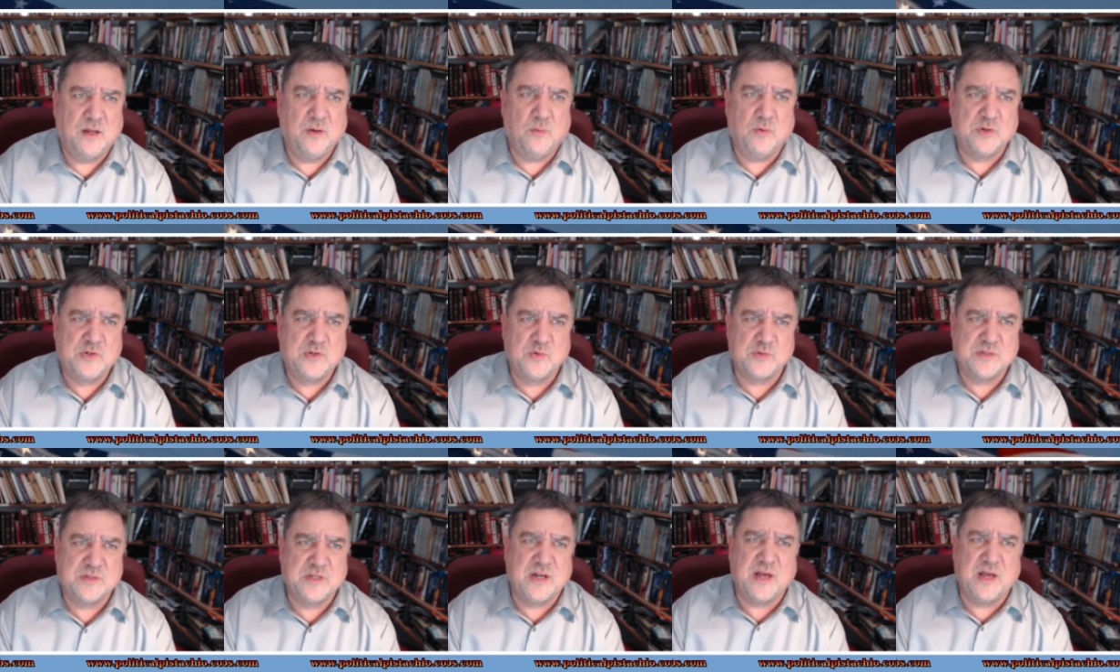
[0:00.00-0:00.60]
which
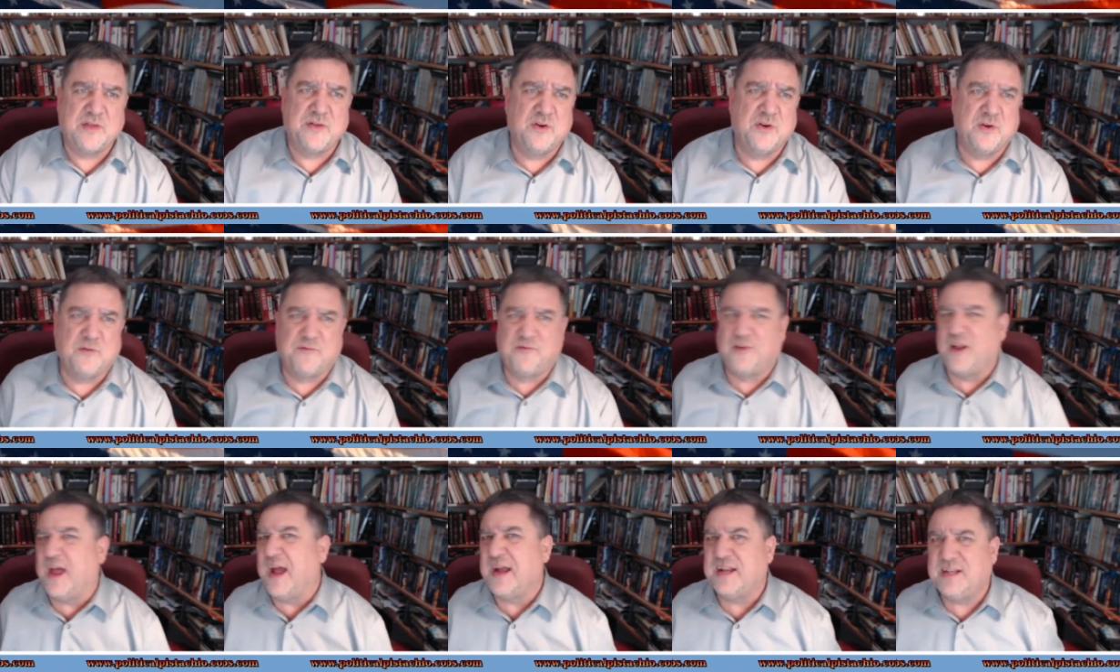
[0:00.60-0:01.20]
was another
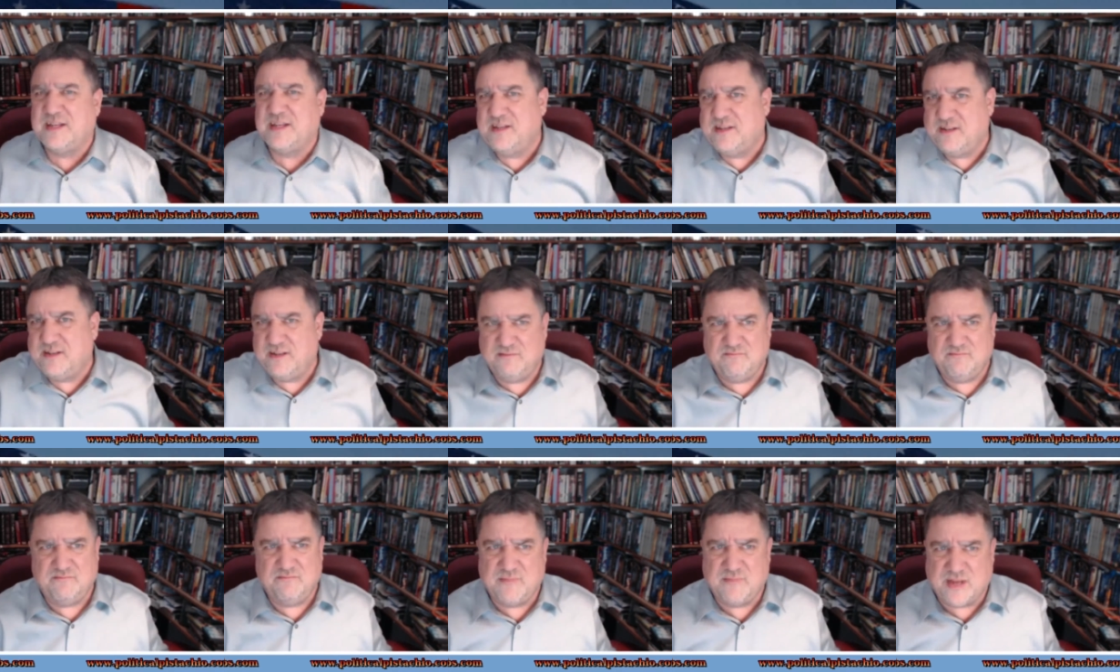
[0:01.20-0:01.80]
flag
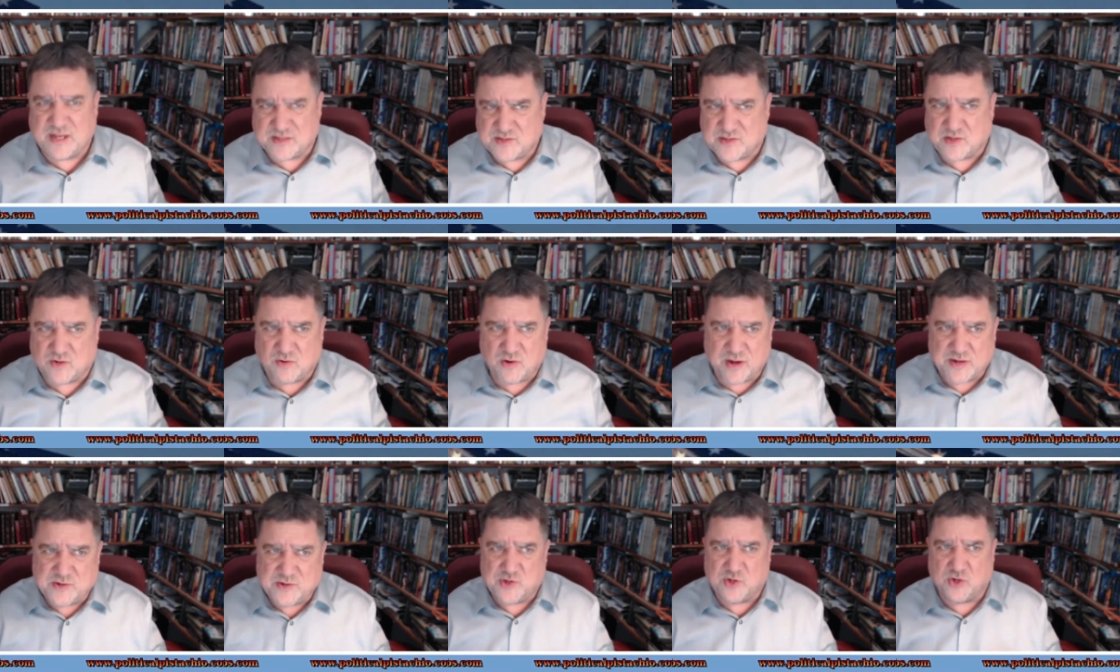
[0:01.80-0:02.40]

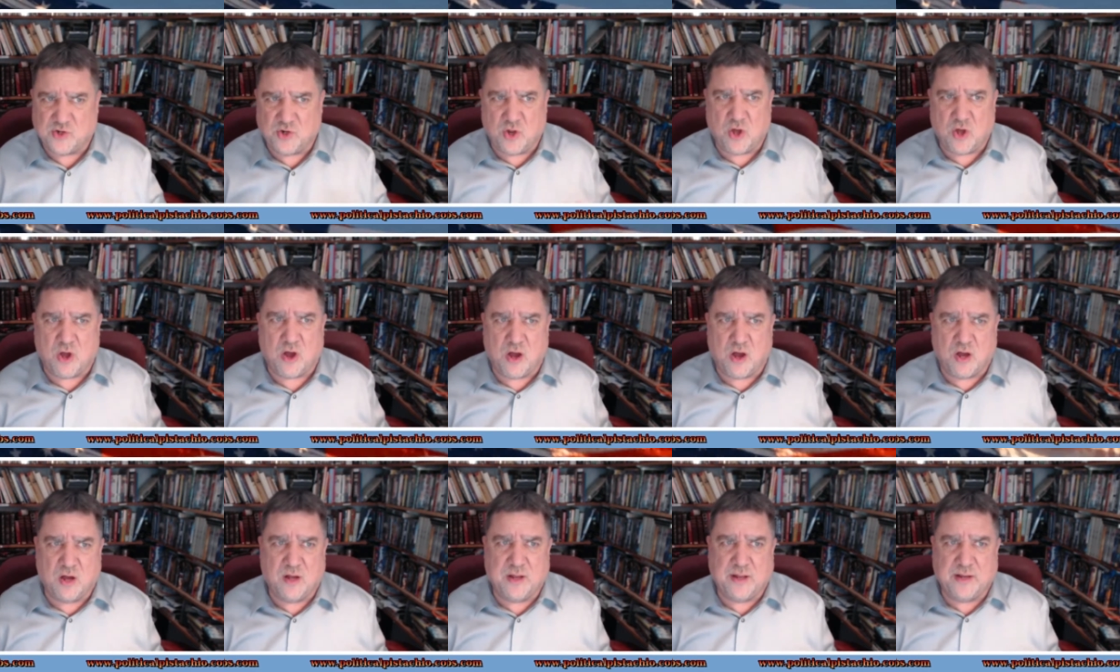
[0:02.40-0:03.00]
desecration
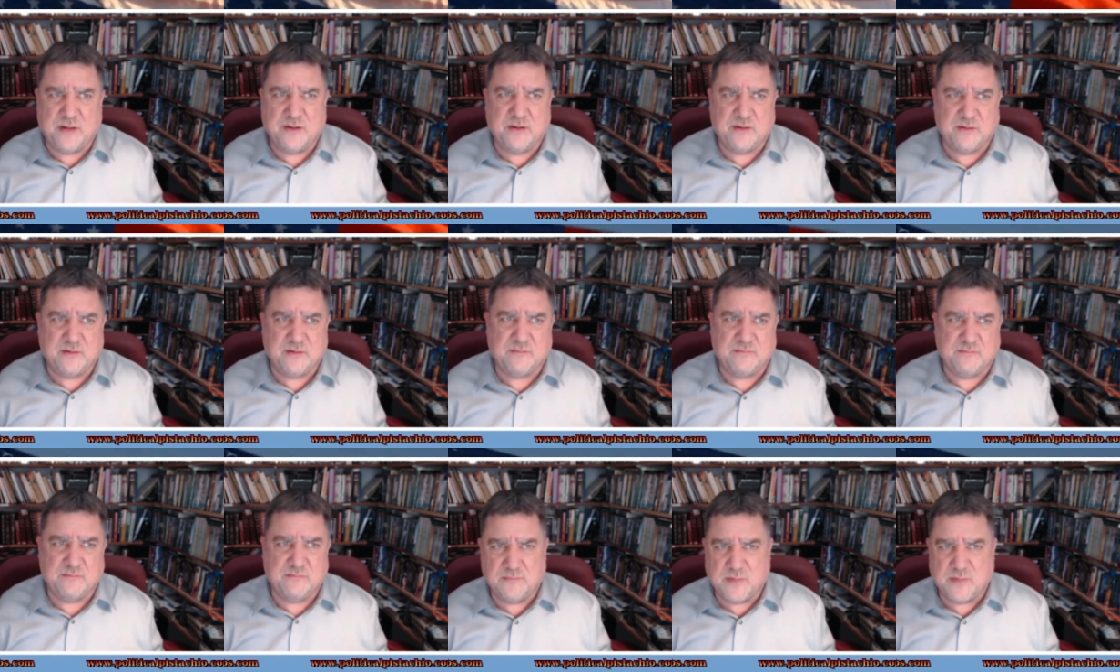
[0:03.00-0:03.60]
law, and
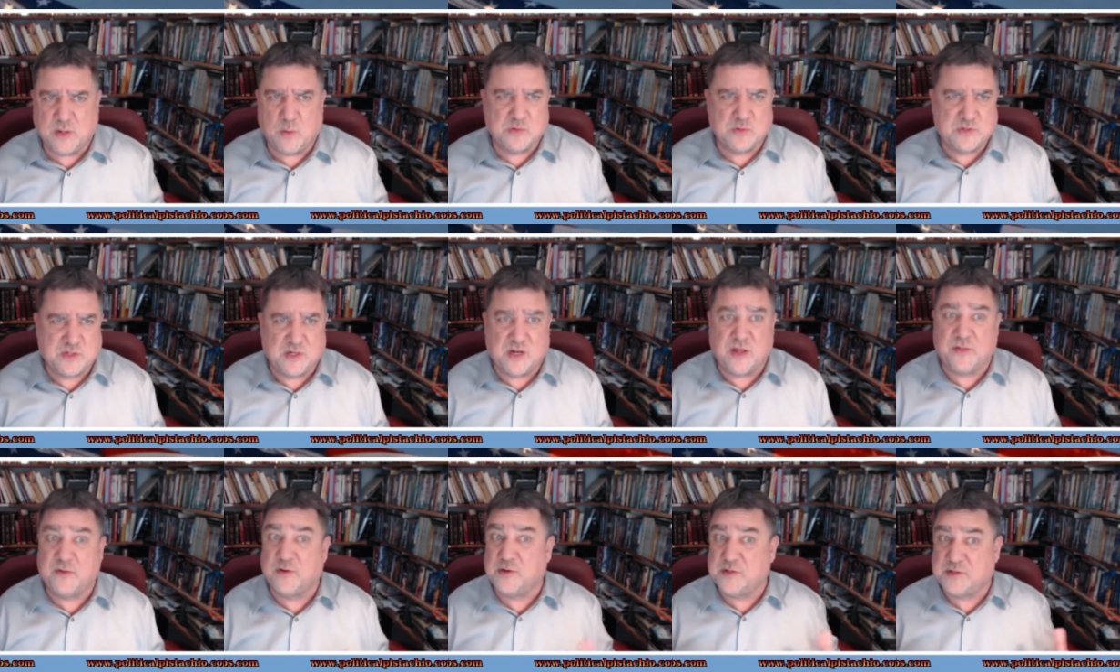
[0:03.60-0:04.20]
there was
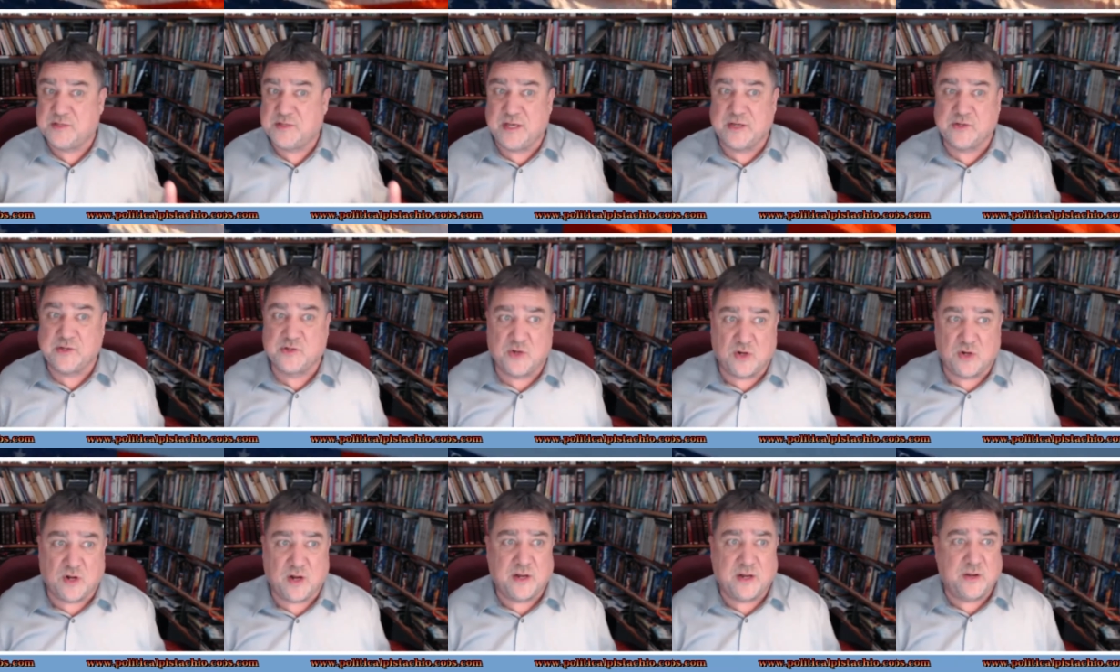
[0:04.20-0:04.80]
another
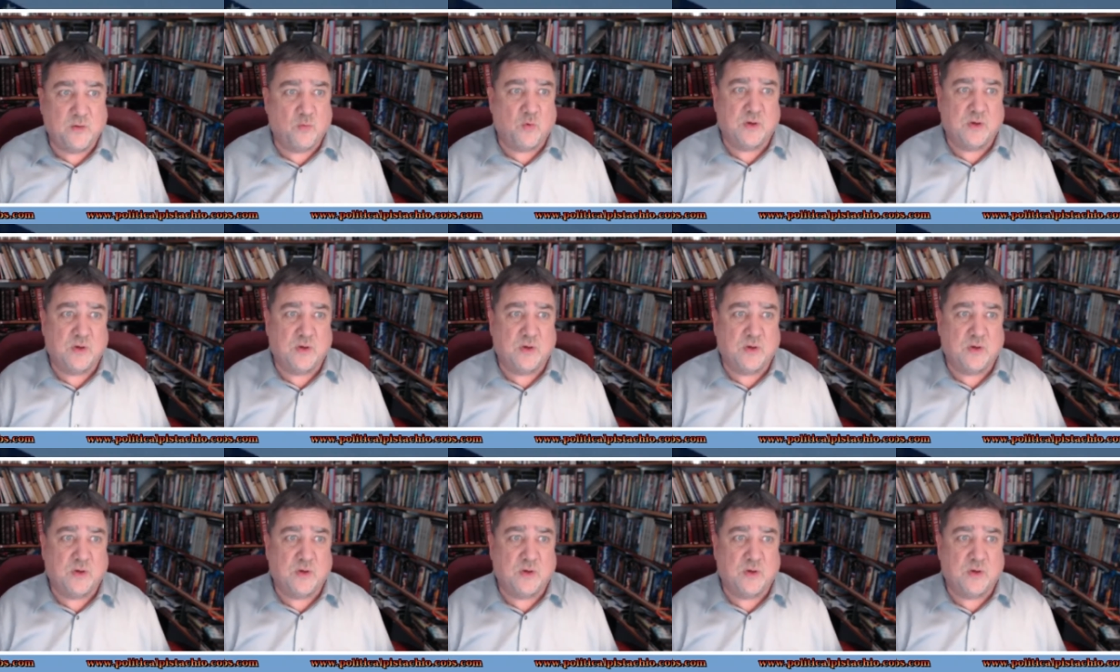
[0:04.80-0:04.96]
decision on it.